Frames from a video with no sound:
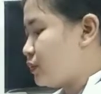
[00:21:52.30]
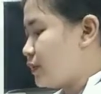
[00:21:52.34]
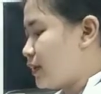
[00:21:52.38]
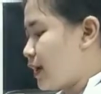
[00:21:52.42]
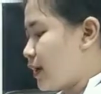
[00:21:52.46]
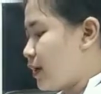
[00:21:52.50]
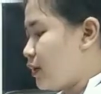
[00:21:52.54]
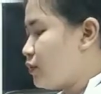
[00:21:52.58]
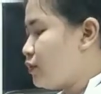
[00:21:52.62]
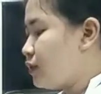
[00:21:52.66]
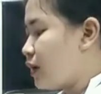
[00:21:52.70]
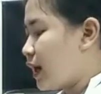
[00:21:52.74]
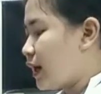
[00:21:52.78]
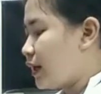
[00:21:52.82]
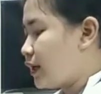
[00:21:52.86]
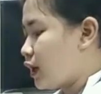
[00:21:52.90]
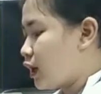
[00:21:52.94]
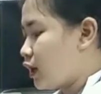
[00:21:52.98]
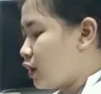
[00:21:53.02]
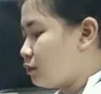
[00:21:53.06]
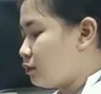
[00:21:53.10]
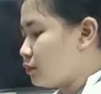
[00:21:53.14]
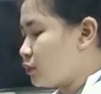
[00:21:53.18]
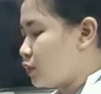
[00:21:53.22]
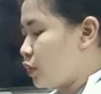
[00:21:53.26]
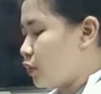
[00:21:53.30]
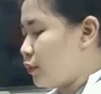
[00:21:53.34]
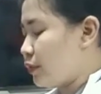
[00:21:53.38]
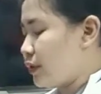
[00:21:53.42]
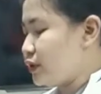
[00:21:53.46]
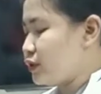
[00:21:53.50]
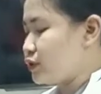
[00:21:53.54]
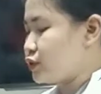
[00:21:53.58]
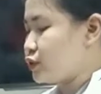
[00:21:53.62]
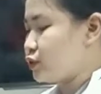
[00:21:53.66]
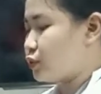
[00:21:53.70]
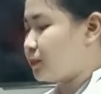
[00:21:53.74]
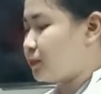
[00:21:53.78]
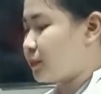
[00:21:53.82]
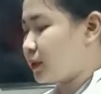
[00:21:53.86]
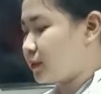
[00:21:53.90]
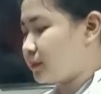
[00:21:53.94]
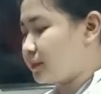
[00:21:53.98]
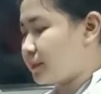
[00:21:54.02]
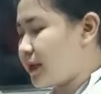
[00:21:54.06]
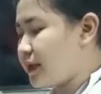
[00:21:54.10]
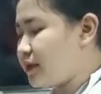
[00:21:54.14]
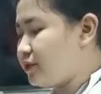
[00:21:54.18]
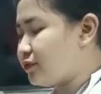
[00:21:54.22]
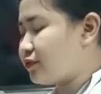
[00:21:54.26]
now I am going to
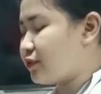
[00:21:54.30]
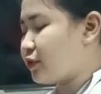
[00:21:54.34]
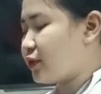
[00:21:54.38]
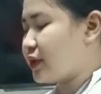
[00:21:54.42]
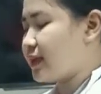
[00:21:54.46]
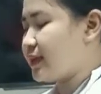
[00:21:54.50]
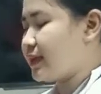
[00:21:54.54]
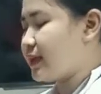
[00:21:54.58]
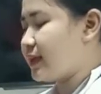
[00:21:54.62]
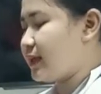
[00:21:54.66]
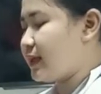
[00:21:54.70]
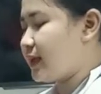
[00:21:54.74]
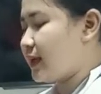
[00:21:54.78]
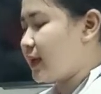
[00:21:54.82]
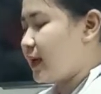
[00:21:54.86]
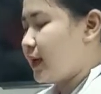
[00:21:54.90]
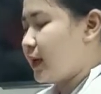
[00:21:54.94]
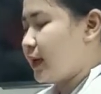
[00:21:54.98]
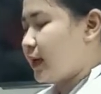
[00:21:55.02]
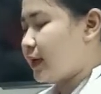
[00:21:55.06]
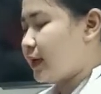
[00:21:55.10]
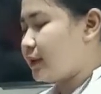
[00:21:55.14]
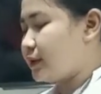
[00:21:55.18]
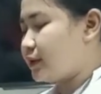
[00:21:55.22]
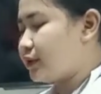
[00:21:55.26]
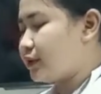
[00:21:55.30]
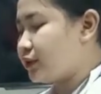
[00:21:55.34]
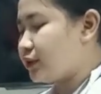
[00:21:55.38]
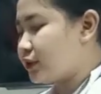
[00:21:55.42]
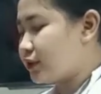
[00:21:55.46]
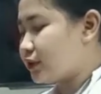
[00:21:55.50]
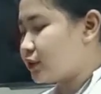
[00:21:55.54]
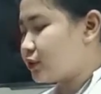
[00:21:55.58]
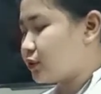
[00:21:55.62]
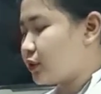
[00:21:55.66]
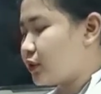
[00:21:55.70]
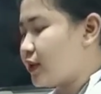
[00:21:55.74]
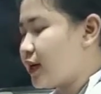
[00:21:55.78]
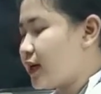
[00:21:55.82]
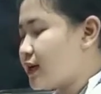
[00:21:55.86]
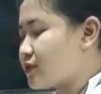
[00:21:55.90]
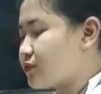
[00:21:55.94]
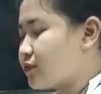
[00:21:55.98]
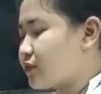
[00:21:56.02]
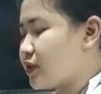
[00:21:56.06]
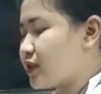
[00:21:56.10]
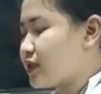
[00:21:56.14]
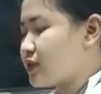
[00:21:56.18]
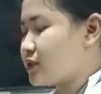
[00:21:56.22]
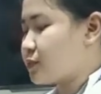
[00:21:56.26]
palpate for the anterior thorax
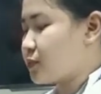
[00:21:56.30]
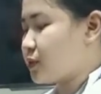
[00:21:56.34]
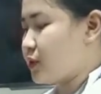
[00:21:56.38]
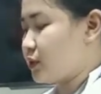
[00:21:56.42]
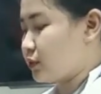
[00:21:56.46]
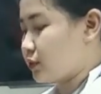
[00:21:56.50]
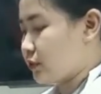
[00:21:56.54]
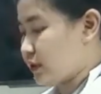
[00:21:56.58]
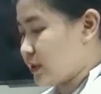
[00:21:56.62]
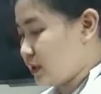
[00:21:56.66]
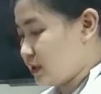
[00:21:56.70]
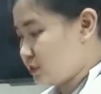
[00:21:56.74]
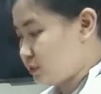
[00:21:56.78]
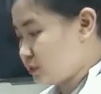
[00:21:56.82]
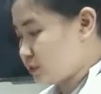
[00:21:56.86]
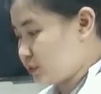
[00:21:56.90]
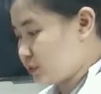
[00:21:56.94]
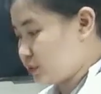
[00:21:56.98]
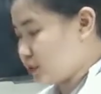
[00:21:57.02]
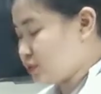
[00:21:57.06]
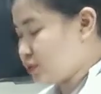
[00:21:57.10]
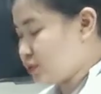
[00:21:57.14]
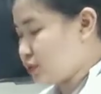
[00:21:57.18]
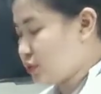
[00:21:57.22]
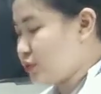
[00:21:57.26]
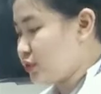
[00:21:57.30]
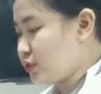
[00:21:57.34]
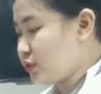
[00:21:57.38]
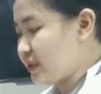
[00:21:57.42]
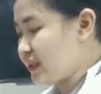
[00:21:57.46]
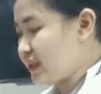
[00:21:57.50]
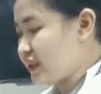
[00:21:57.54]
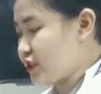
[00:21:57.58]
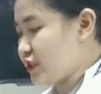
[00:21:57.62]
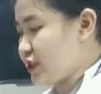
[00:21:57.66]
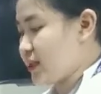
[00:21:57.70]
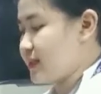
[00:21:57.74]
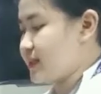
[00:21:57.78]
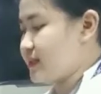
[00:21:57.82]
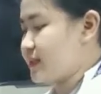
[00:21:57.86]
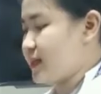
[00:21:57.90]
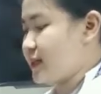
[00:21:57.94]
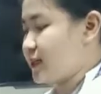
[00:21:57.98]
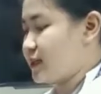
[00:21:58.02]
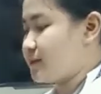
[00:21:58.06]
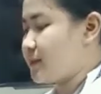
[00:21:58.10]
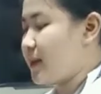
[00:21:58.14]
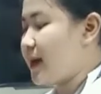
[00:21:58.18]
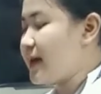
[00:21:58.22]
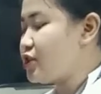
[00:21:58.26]
for respiratory excursion or the chest
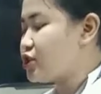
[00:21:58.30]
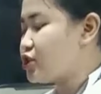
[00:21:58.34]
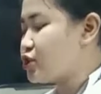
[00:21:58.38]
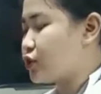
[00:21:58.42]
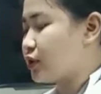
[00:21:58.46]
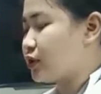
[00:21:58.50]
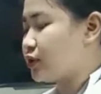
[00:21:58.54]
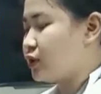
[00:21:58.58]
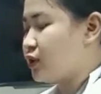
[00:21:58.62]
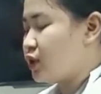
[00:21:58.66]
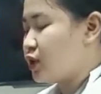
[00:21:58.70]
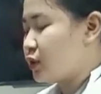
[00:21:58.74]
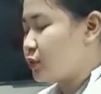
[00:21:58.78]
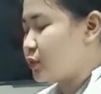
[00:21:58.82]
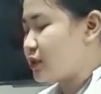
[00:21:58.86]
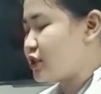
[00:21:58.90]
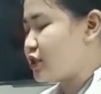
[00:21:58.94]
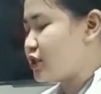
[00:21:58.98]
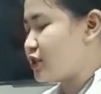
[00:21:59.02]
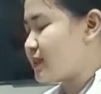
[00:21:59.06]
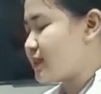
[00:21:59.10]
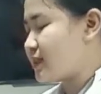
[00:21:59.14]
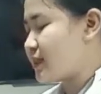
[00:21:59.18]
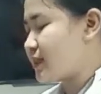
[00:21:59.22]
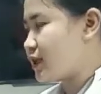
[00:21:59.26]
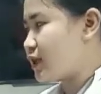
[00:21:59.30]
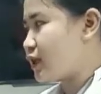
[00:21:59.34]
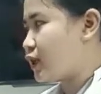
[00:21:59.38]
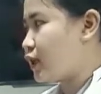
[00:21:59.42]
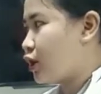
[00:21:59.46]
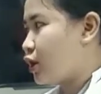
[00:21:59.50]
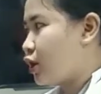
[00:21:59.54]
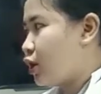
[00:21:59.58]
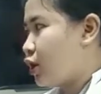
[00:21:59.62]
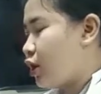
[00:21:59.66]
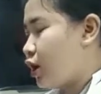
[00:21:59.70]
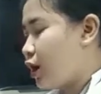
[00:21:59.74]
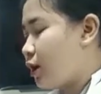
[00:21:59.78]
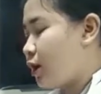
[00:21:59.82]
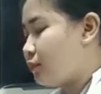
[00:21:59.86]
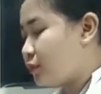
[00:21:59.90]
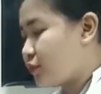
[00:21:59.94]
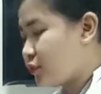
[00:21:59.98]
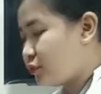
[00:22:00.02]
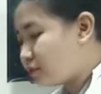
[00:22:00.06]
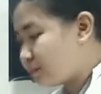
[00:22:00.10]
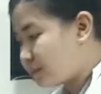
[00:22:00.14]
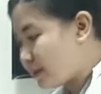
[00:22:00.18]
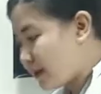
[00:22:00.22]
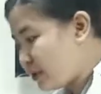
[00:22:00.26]
expansion, which is the
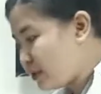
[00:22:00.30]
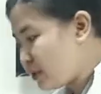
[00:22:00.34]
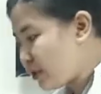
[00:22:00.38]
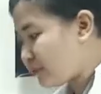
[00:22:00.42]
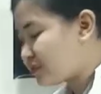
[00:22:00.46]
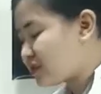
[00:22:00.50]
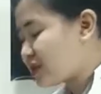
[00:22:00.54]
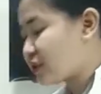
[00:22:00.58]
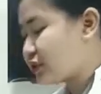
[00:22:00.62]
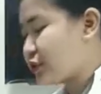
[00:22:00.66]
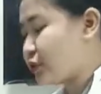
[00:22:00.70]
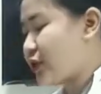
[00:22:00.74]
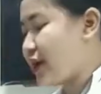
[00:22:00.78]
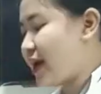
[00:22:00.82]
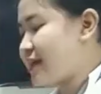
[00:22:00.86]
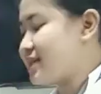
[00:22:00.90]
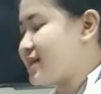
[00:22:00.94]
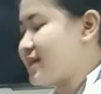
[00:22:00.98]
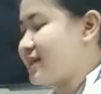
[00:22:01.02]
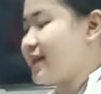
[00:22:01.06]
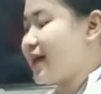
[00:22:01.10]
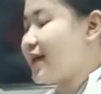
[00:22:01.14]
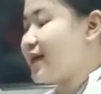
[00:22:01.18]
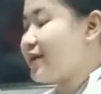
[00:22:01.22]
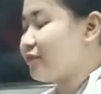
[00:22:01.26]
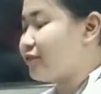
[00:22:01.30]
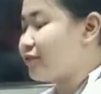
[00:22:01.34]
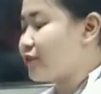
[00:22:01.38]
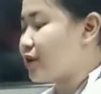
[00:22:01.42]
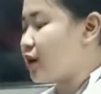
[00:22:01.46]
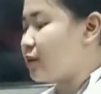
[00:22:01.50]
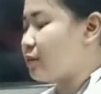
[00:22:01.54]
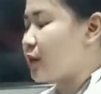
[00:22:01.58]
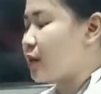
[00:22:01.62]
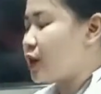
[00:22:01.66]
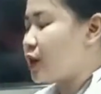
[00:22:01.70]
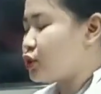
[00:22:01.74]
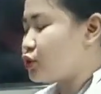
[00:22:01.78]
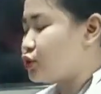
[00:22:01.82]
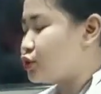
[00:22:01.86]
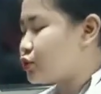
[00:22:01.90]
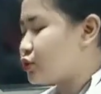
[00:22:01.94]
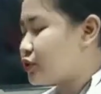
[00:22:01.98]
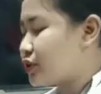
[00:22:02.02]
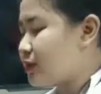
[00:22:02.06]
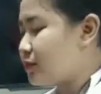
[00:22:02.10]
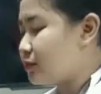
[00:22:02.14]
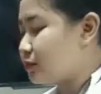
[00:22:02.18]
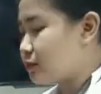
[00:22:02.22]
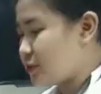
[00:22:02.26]
movement of the thoracic diaphragm during